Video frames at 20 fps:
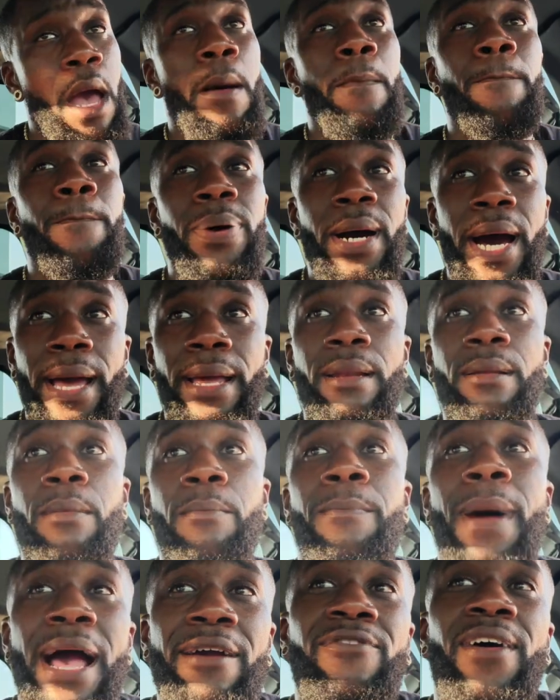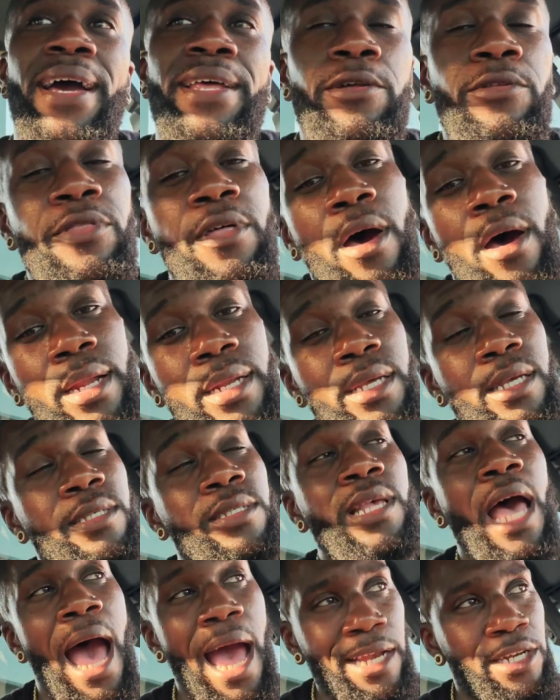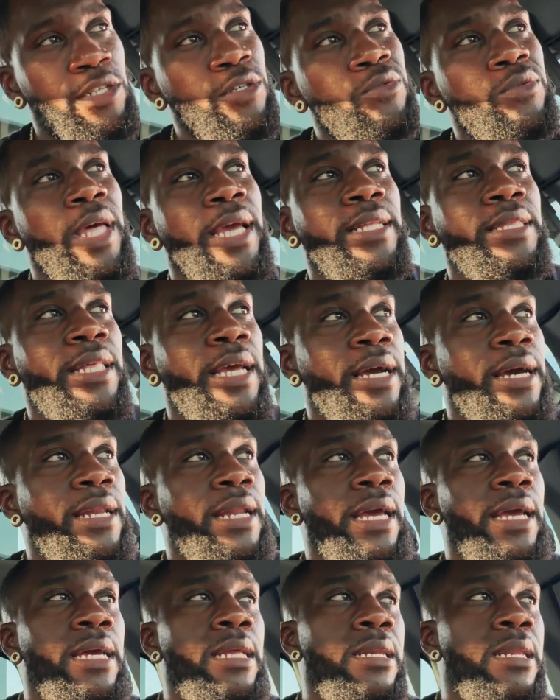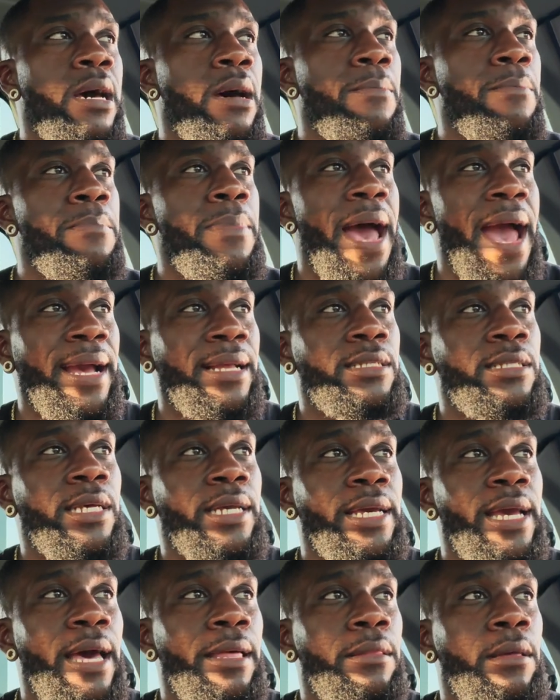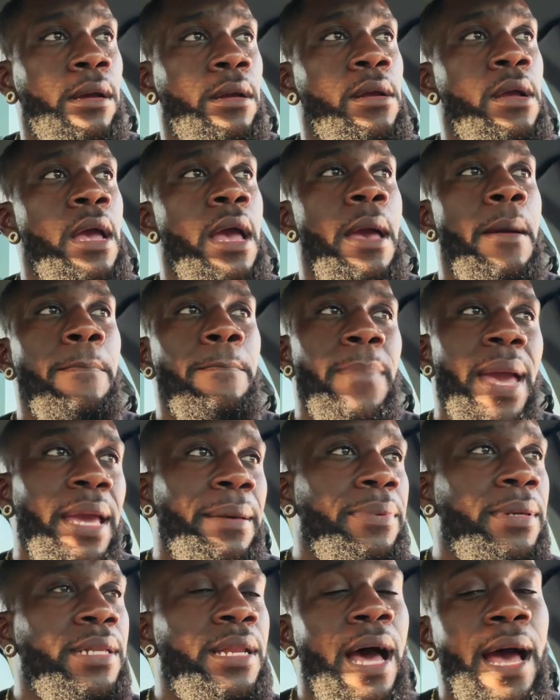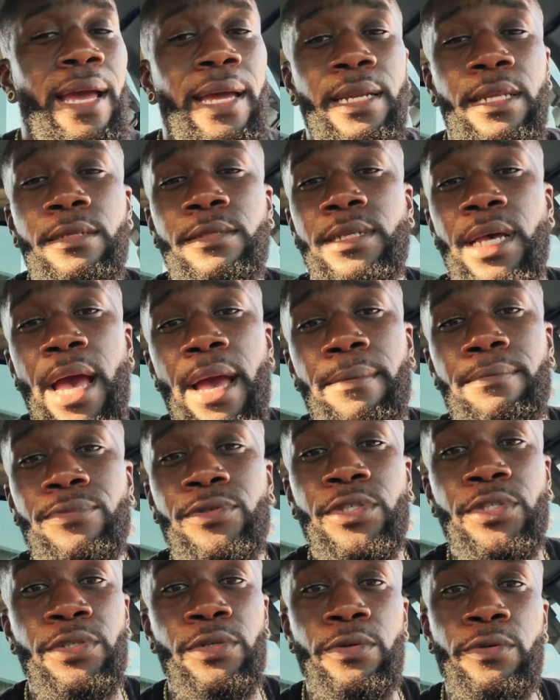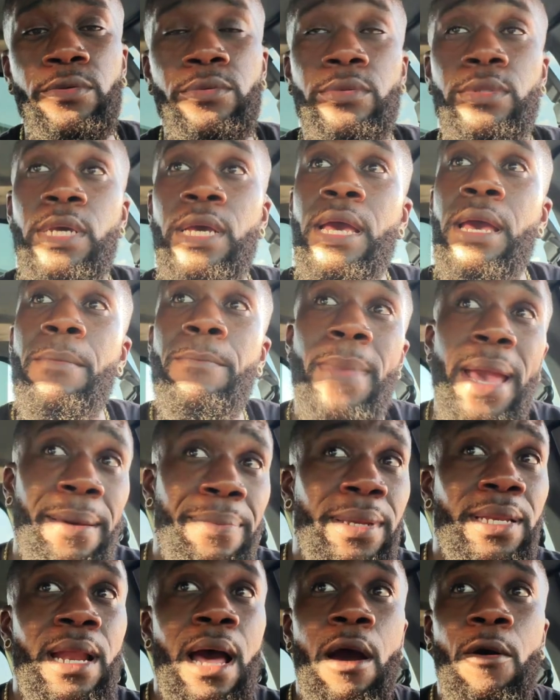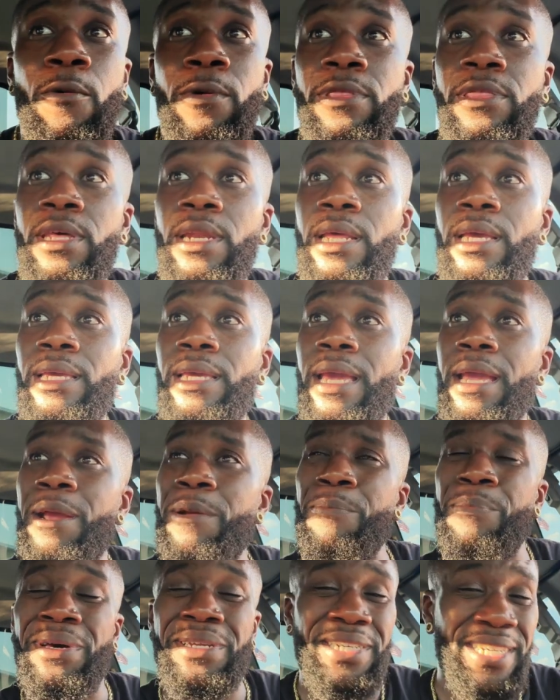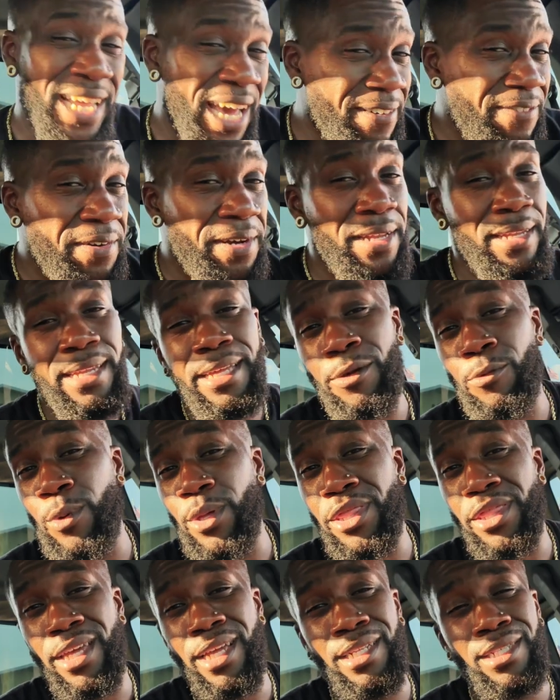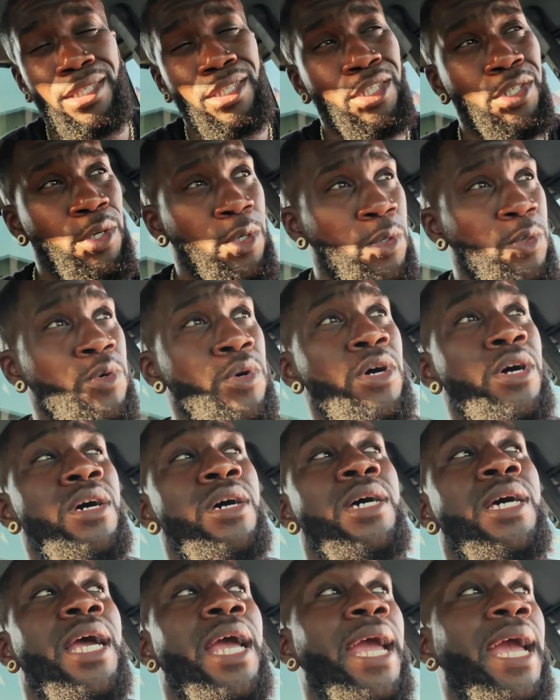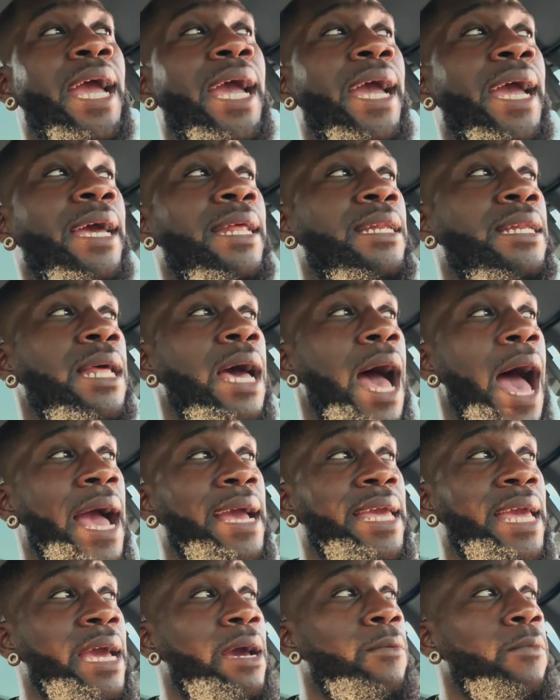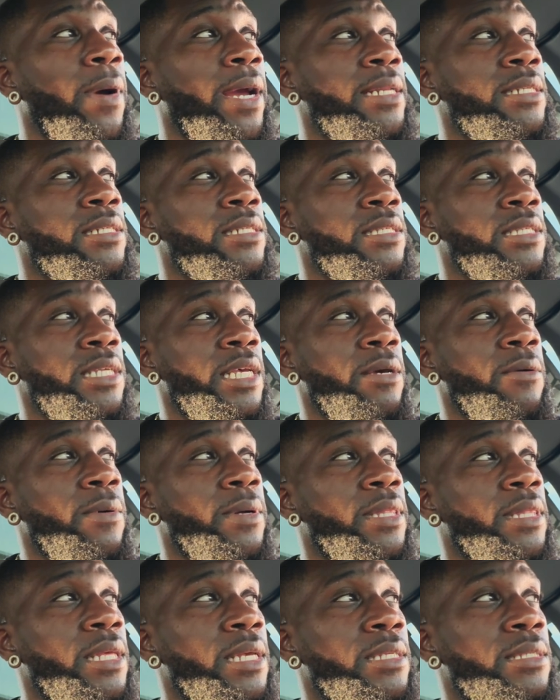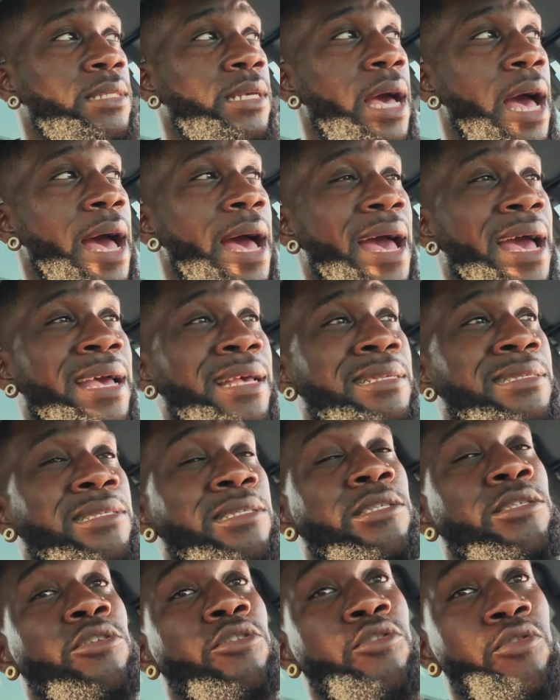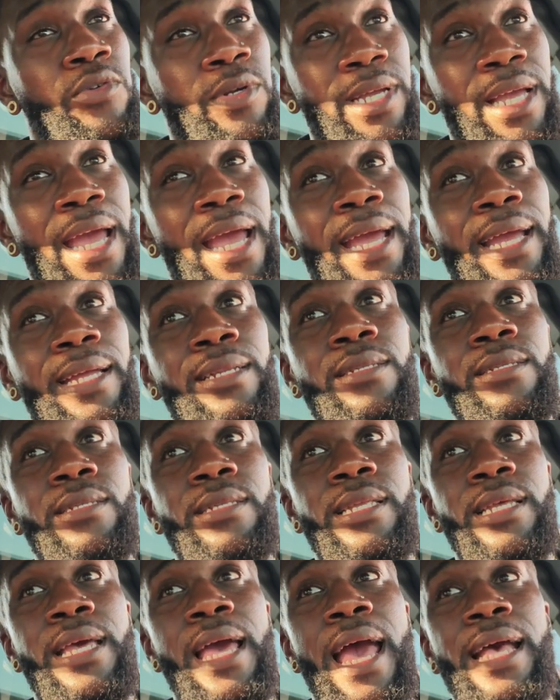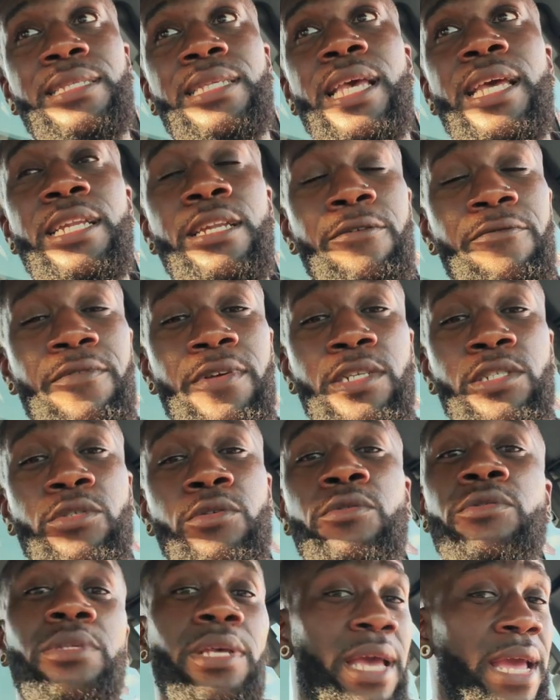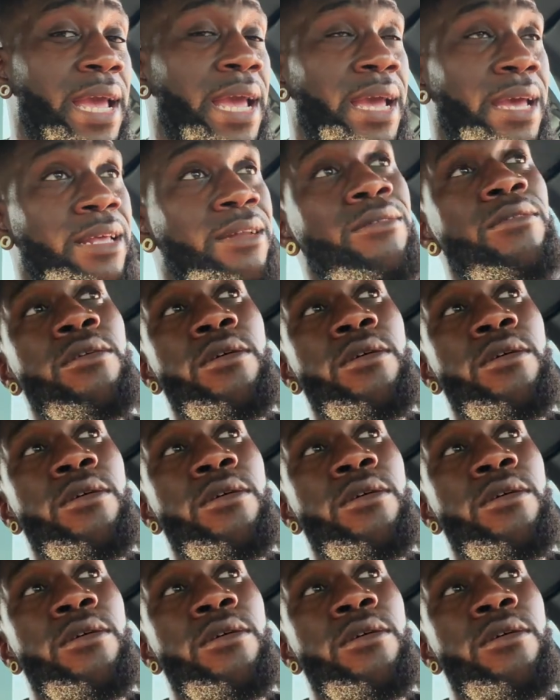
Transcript: But my final thought is, I do think they're going to end up back together. Maybe not anytime soon. Maybe not within a year, but definitely within two. And I can't wait to see what these guys create as individuals and